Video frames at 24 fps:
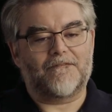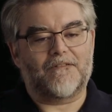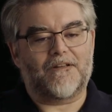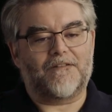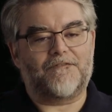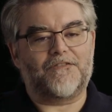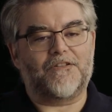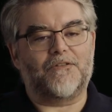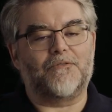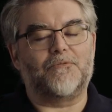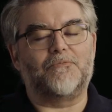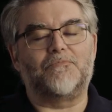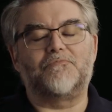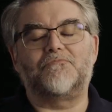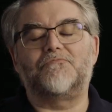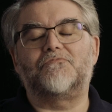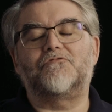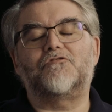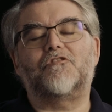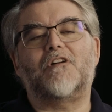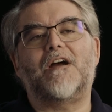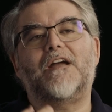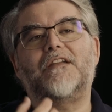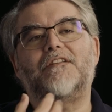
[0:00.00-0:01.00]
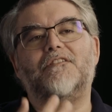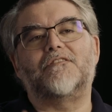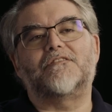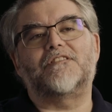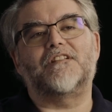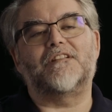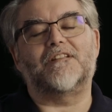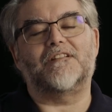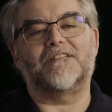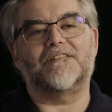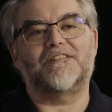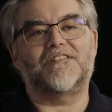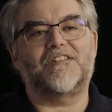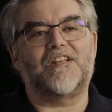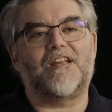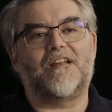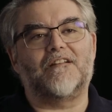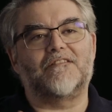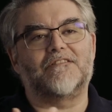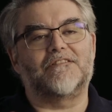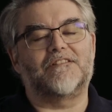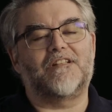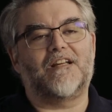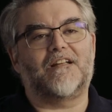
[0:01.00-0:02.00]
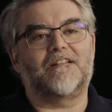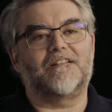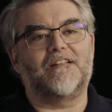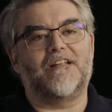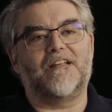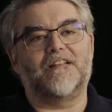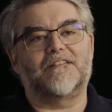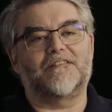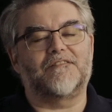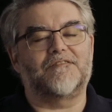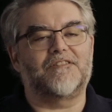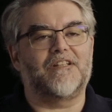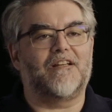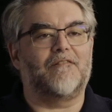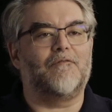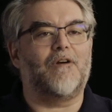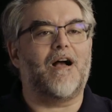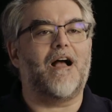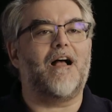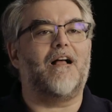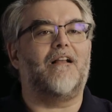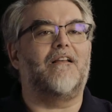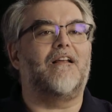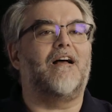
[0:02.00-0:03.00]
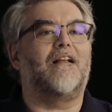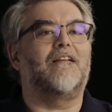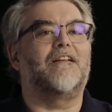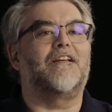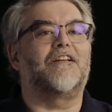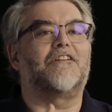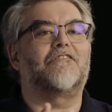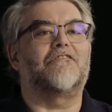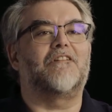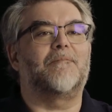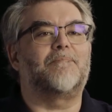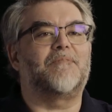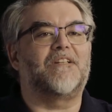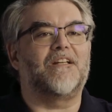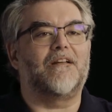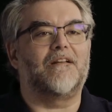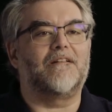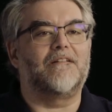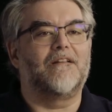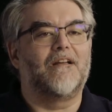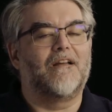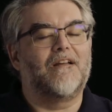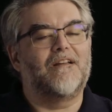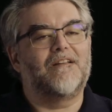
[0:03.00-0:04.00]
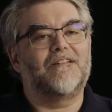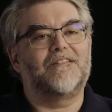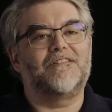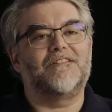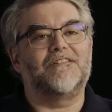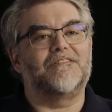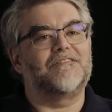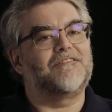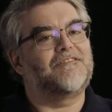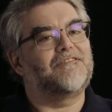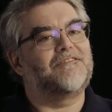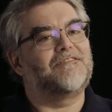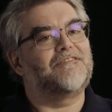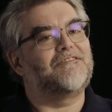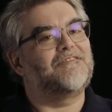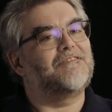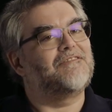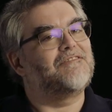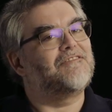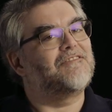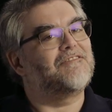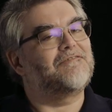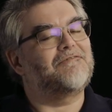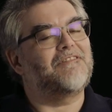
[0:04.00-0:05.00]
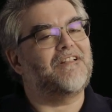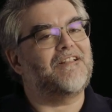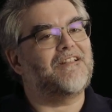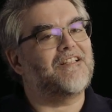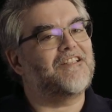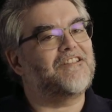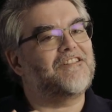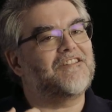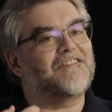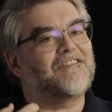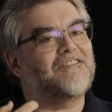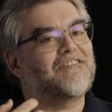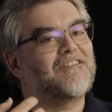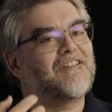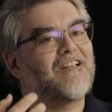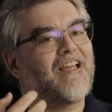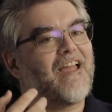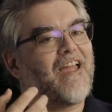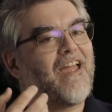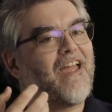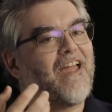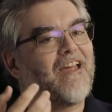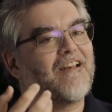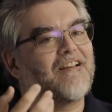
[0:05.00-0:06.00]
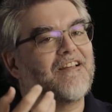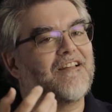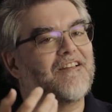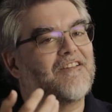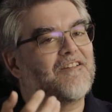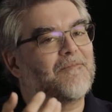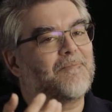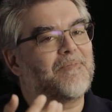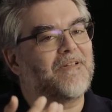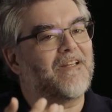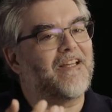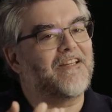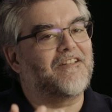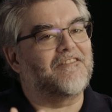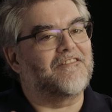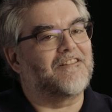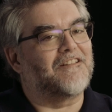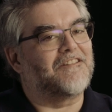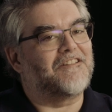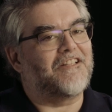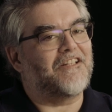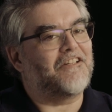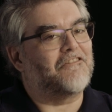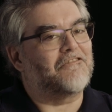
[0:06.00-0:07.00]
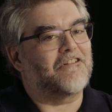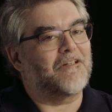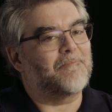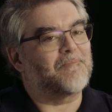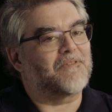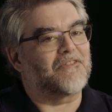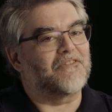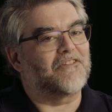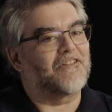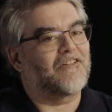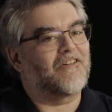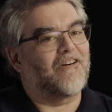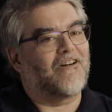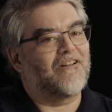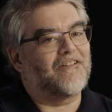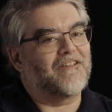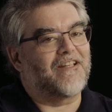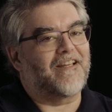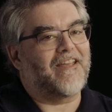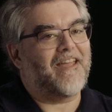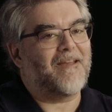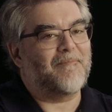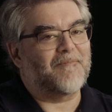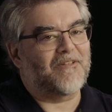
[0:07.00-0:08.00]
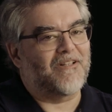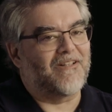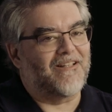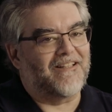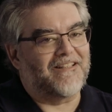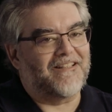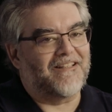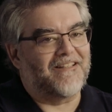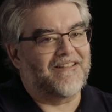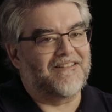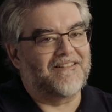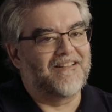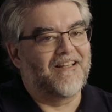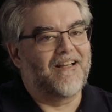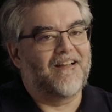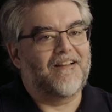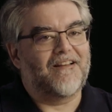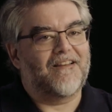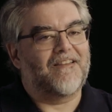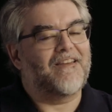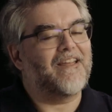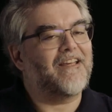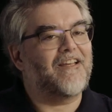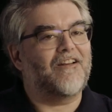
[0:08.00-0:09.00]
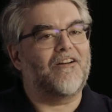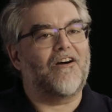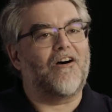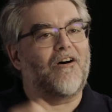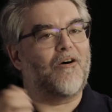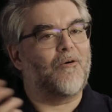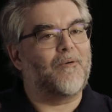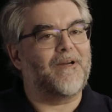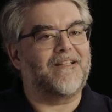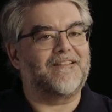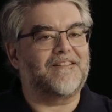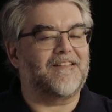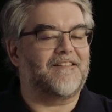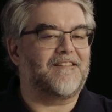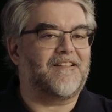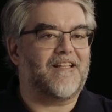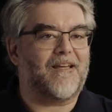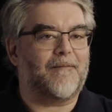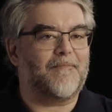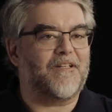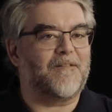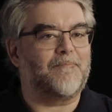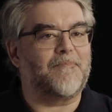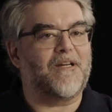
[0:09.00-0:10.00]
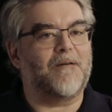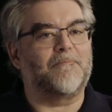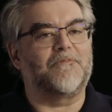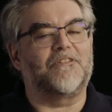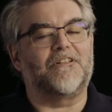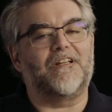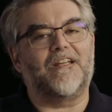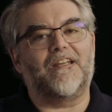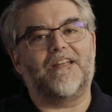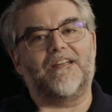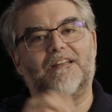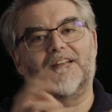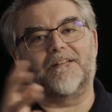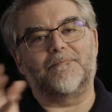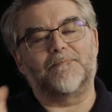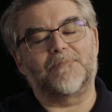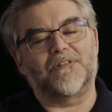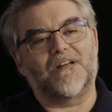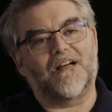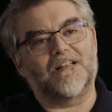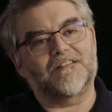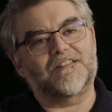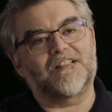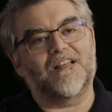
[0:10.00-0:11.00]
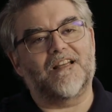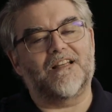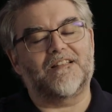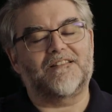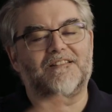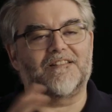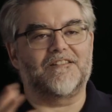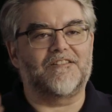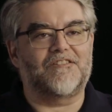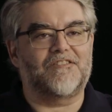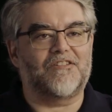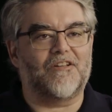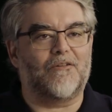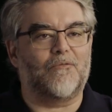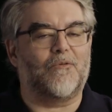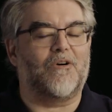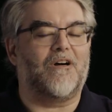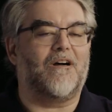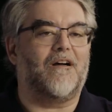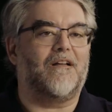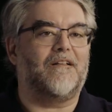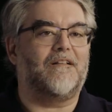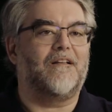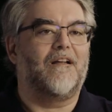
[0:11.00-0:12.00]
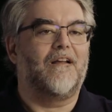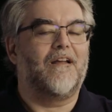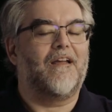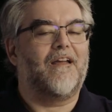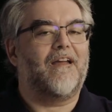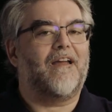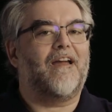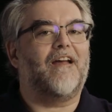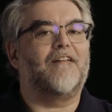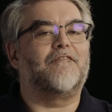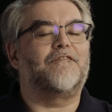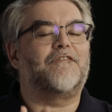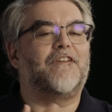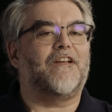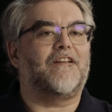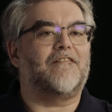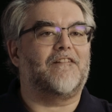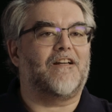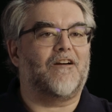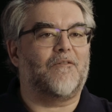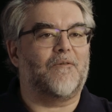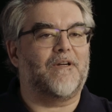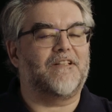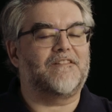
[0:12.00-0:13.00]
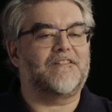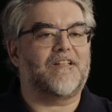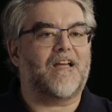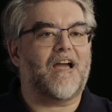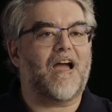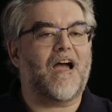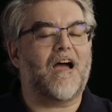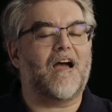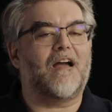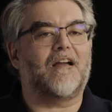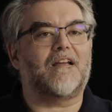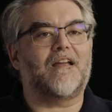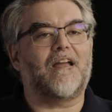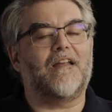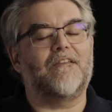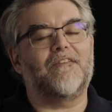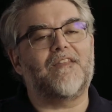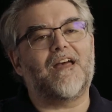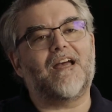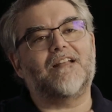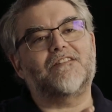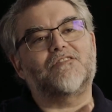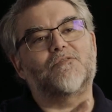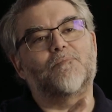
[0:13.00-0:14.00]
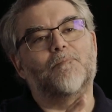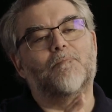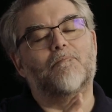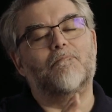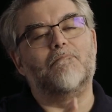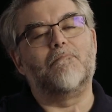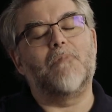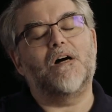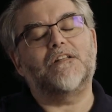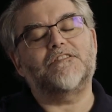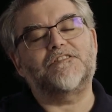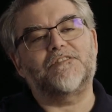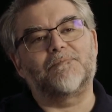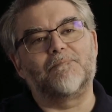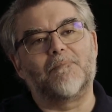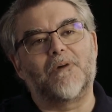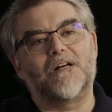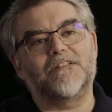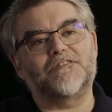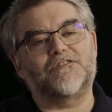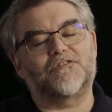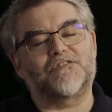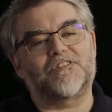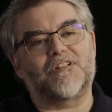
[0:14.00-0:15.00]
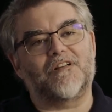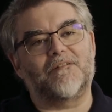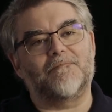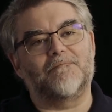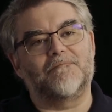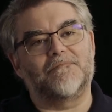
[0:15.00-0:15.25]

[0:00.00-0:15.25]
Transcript: if you try using those standard techniques of saying, well, I'll encrypt it, you're, you're really just handing the player a decryptor called the game client. They can always examine memory and process and so on and figure out ways to hack. And that's much, much